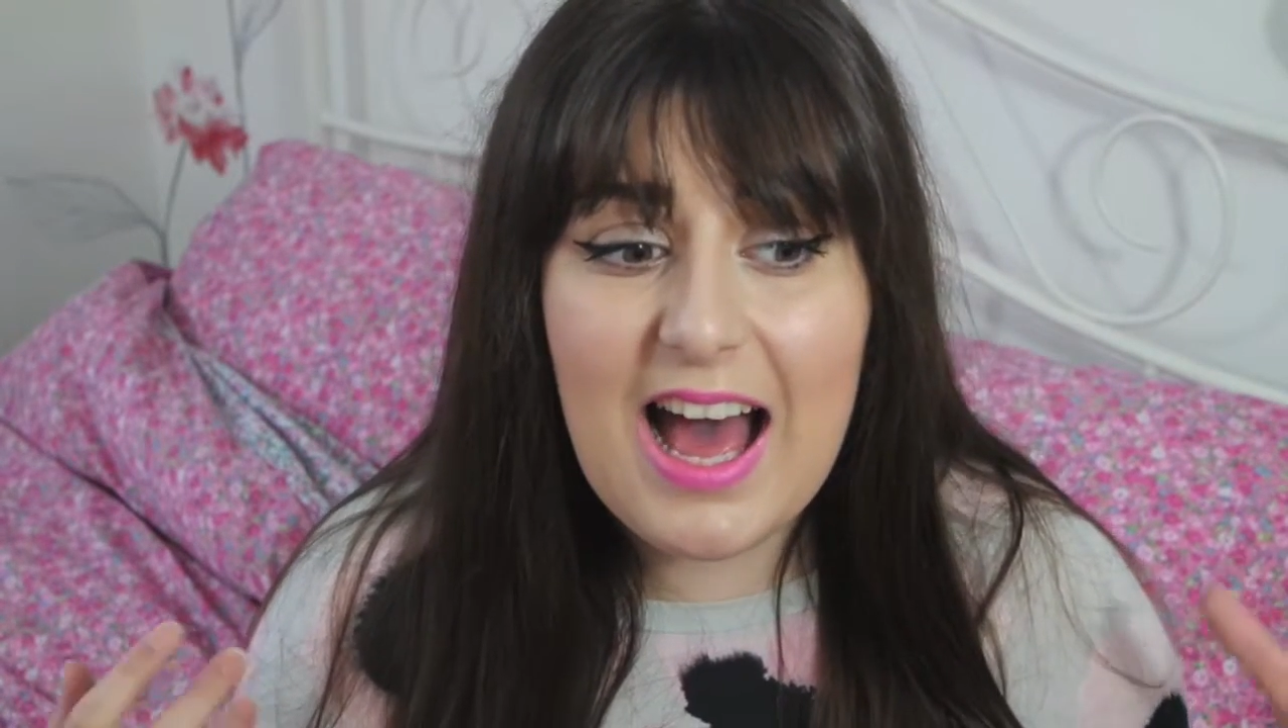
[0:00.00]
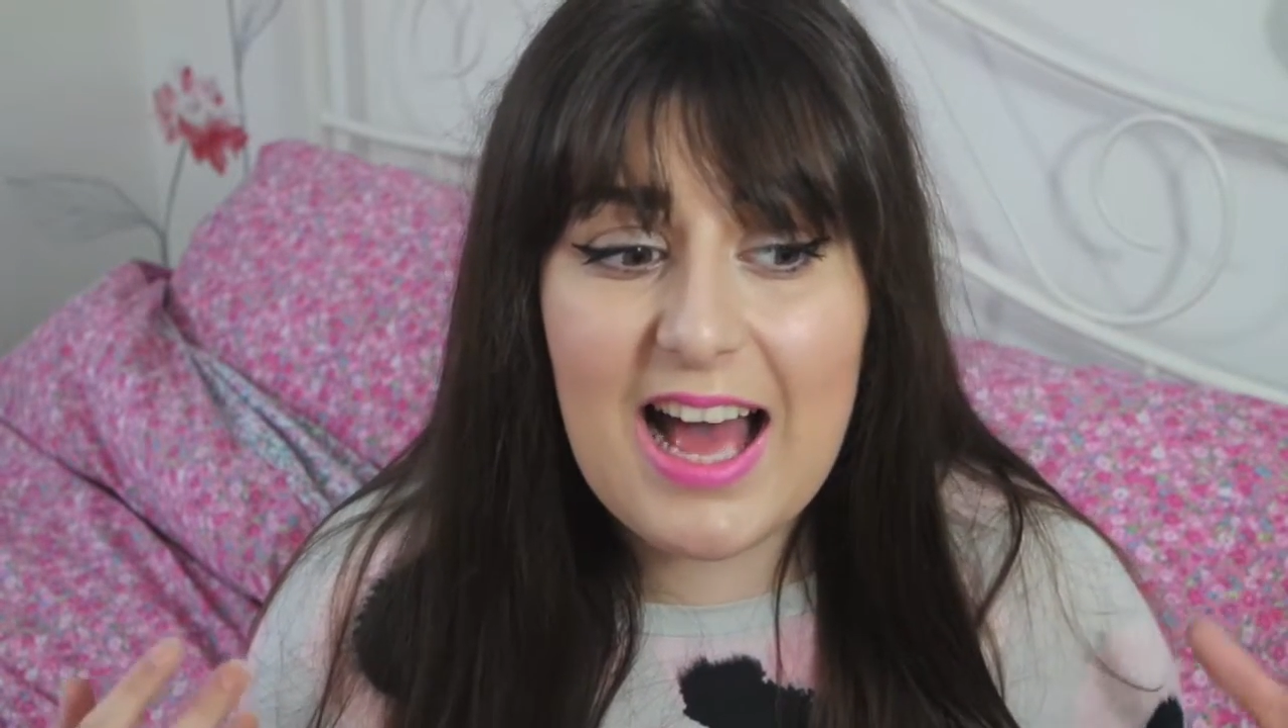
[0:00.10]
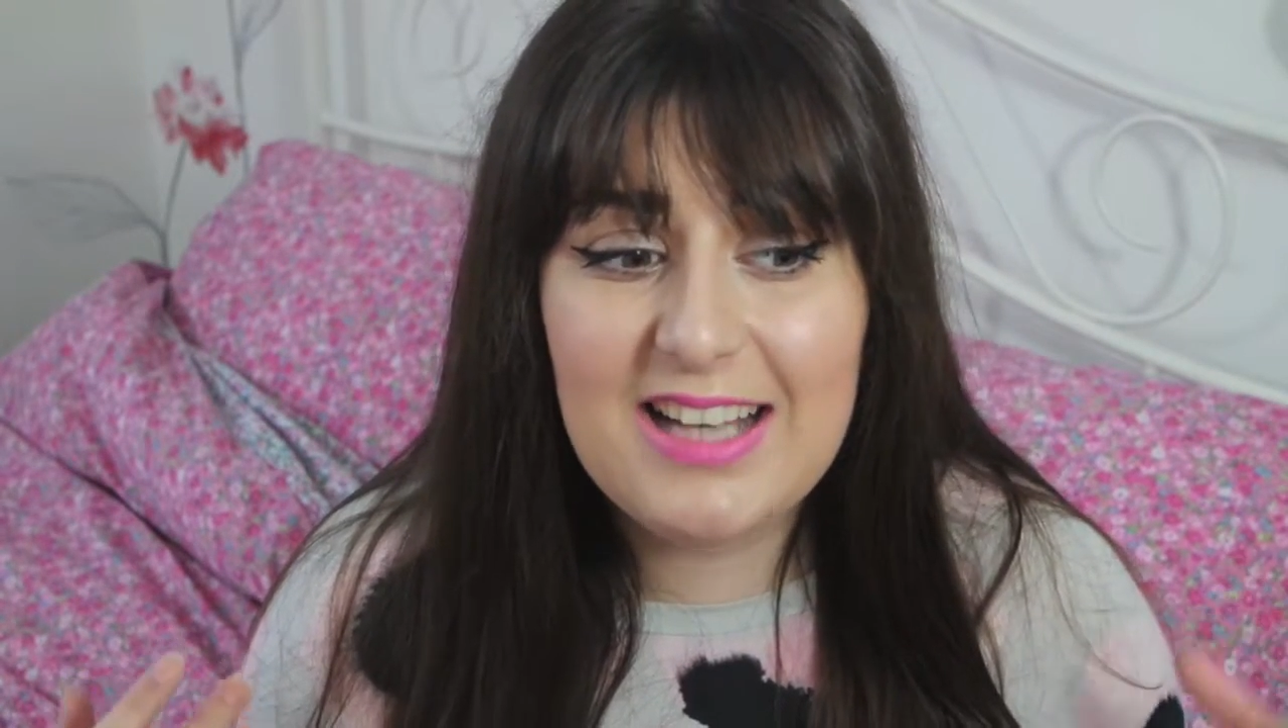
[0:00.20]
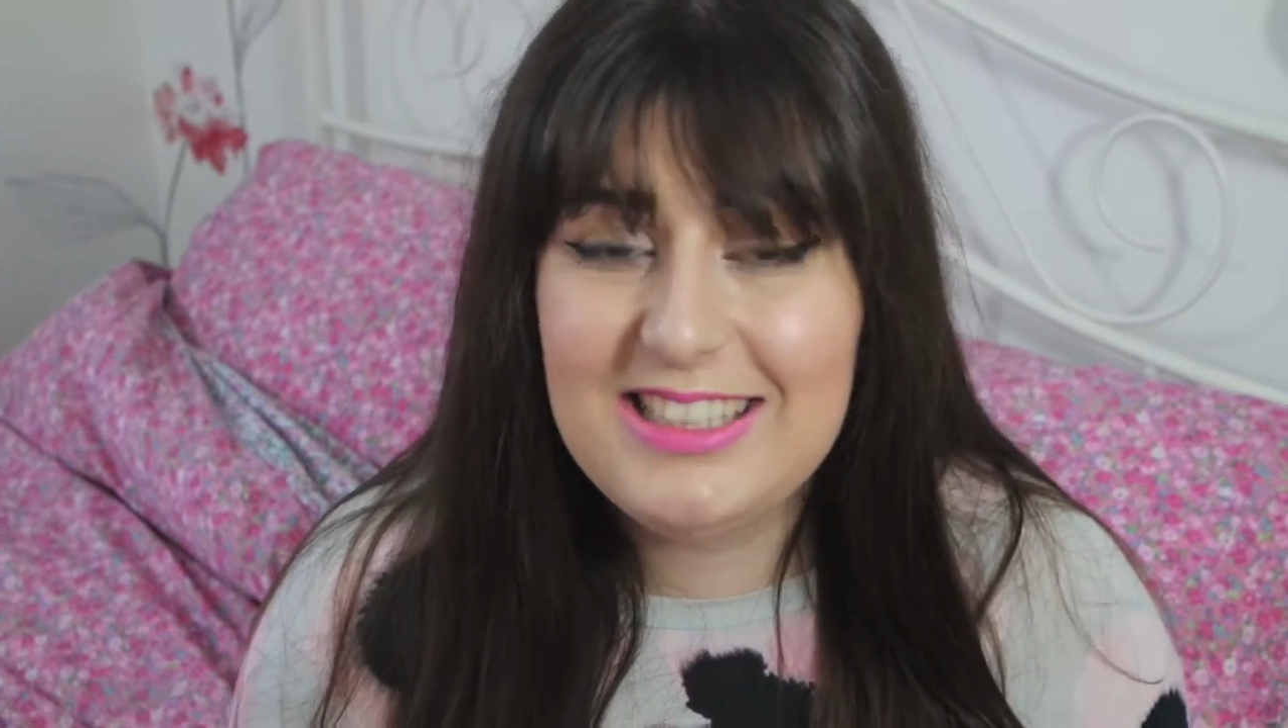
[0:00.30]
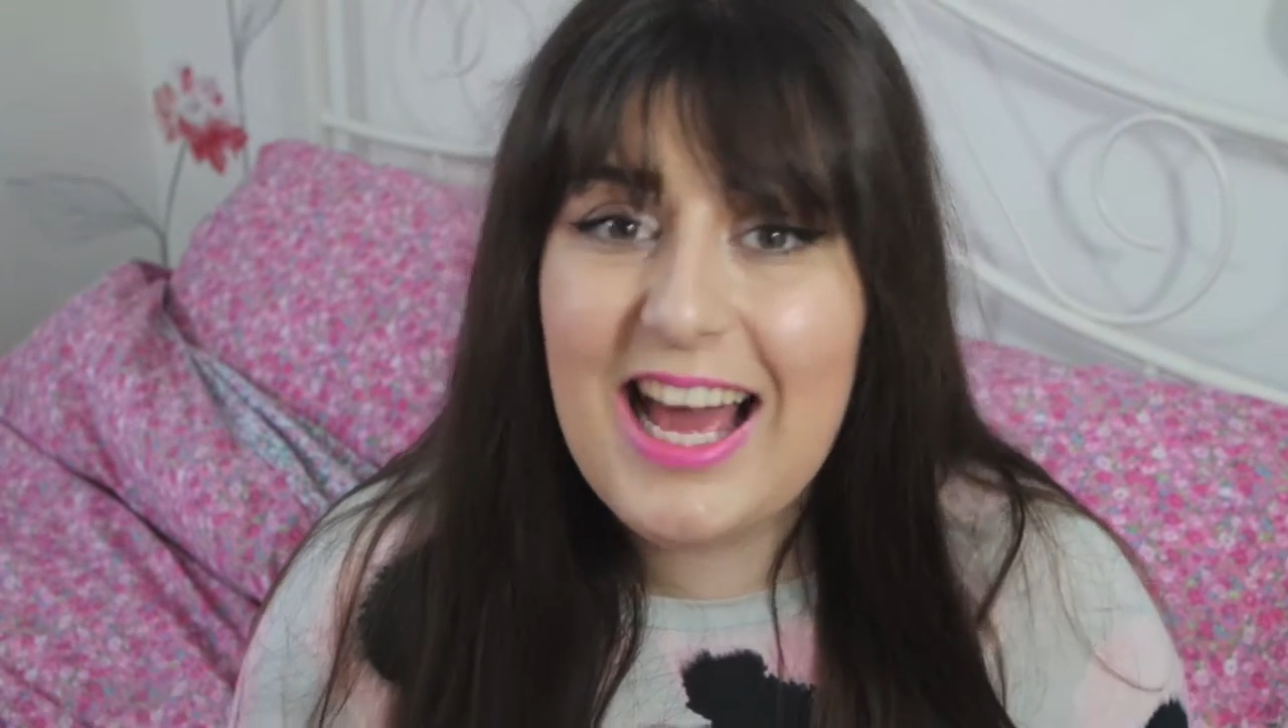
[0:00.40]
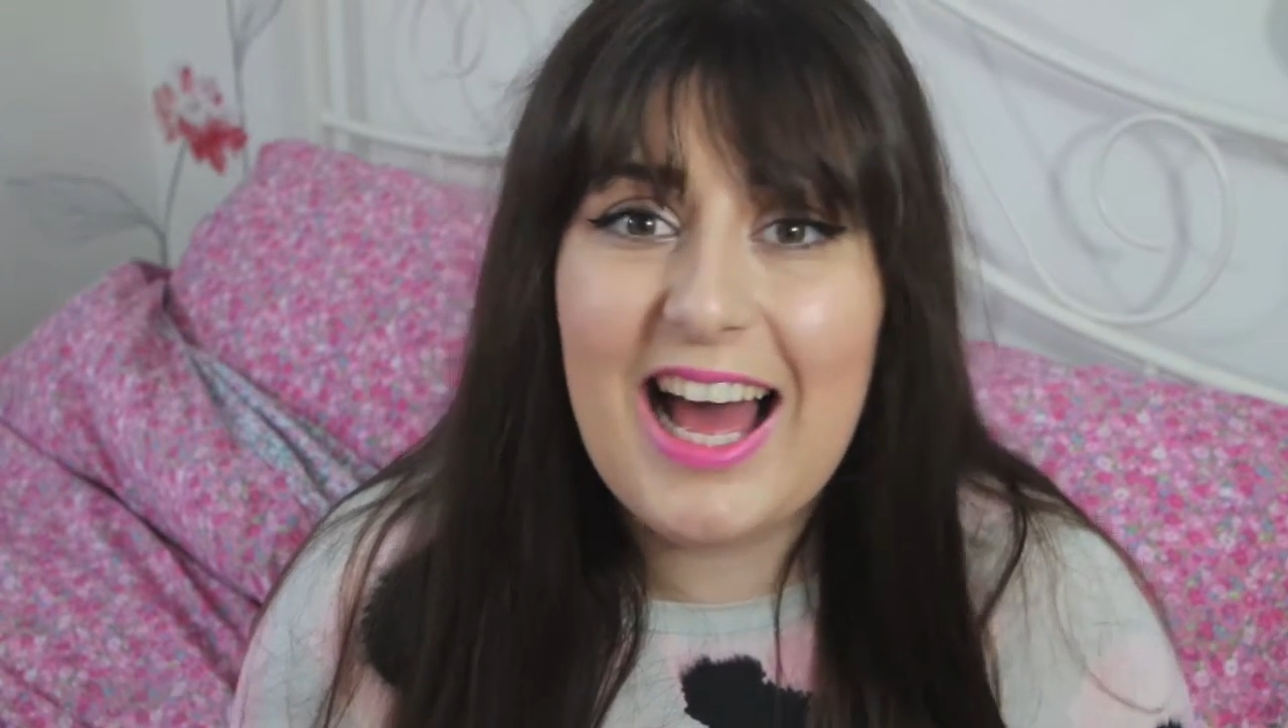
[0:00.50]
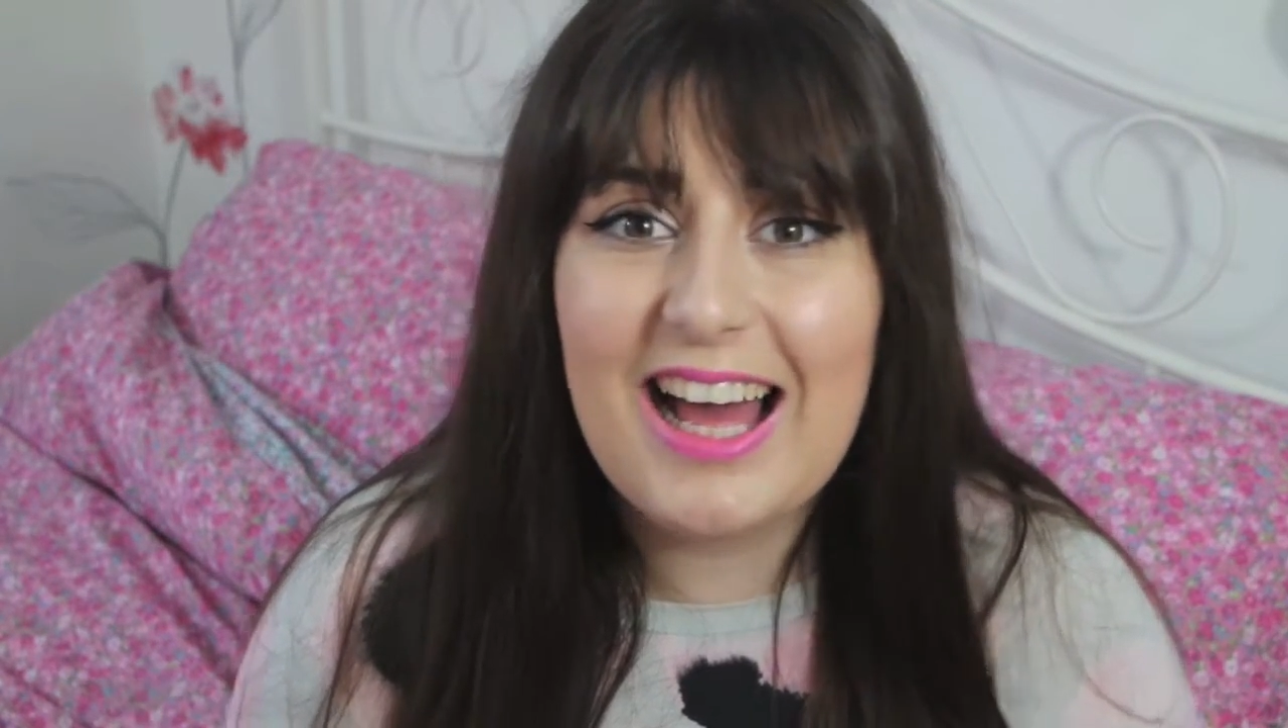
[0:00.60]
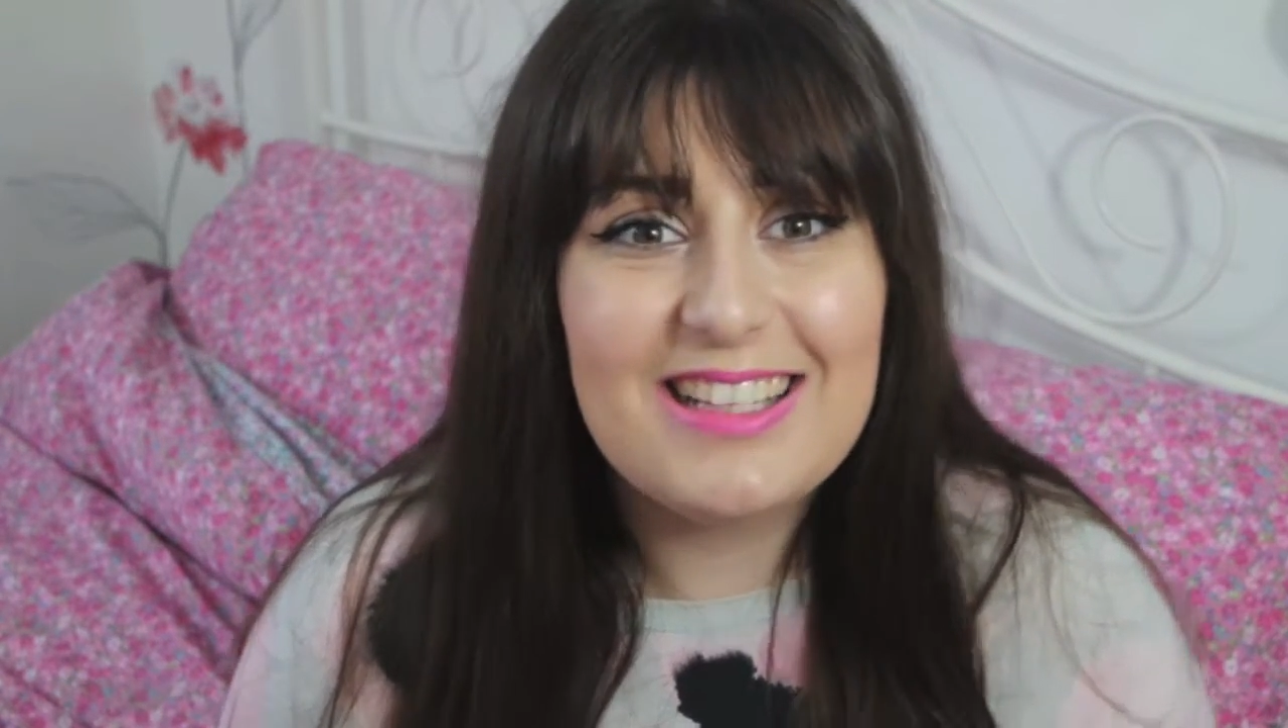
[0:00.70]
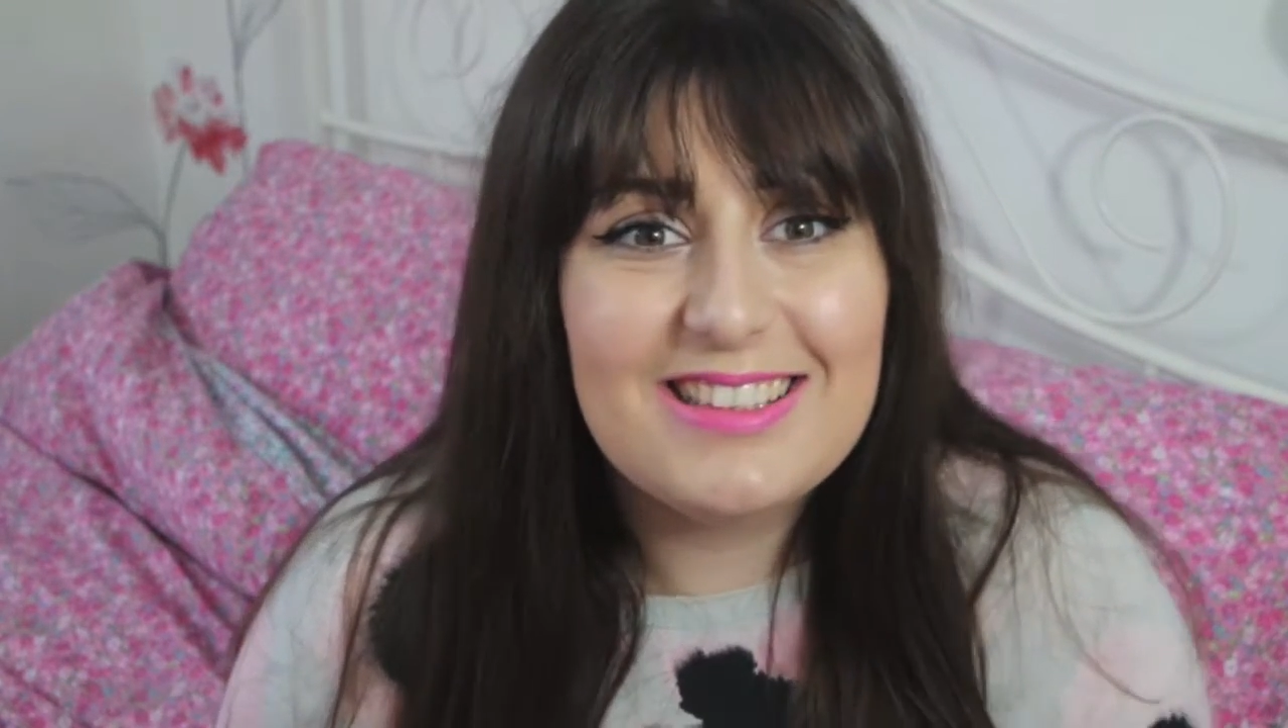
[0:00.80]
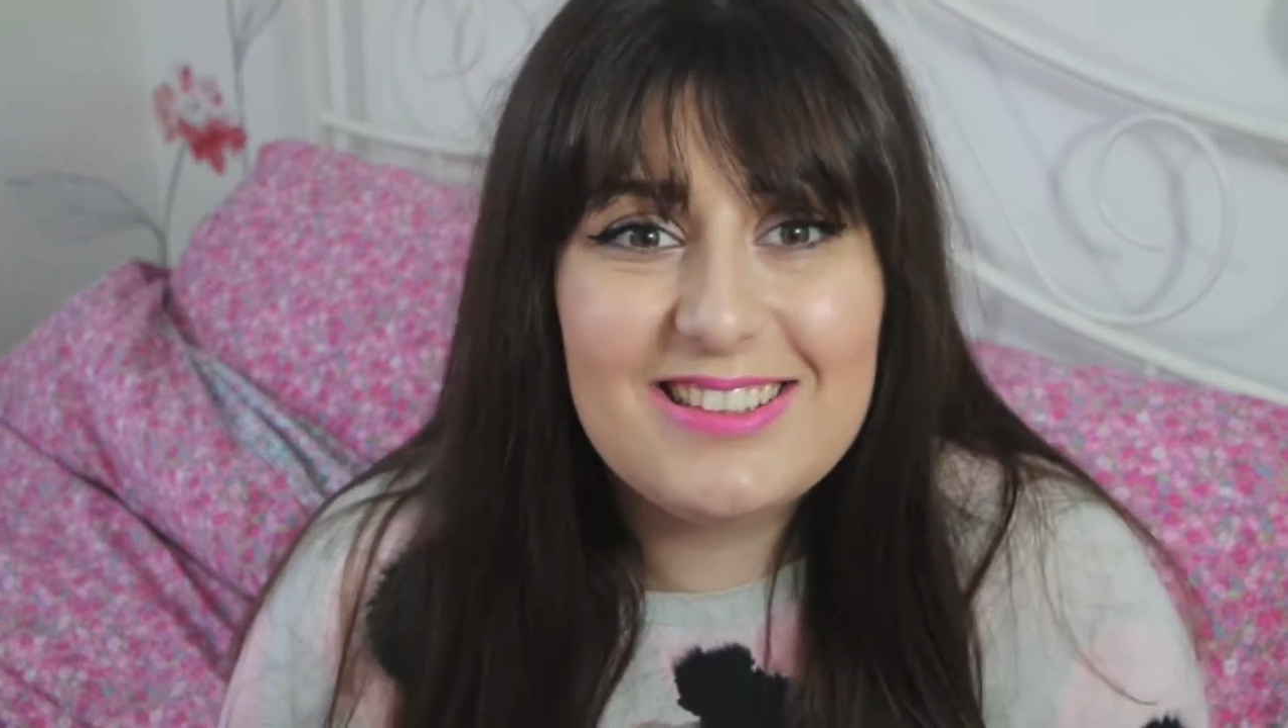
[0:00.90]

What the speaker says: And yeah,